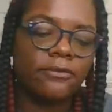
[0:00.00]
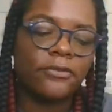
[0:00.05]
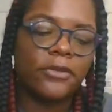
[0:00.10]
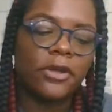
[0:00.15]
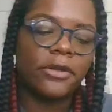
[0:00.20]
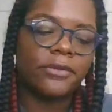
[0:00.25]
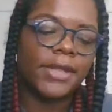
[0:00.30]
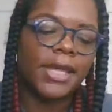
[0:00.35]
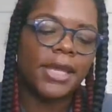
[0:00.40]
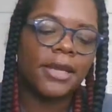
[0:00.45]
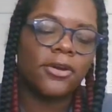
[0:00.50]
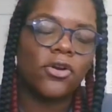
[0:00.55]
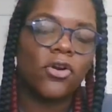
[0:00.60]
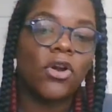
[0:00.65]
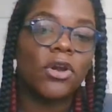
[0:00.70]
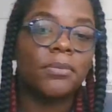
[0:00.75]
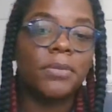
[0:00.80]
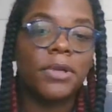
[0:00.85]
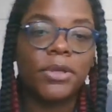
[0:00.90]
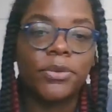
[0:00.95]
thought that
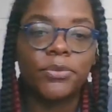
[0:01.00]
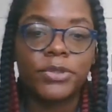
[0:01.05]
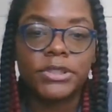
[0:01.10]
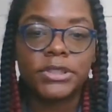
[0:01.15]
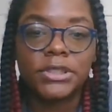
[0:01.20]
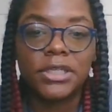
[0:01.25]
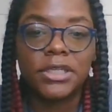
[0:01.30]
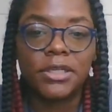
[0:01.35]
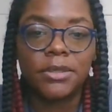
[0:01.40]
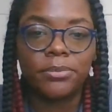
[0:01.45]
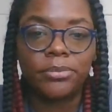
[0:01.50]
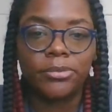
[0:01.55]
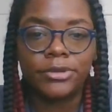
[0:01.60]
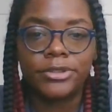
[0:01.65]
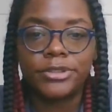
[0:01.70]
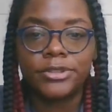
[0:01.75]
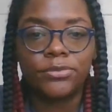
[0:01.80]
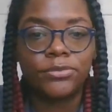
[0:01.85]
karmic was the Empress.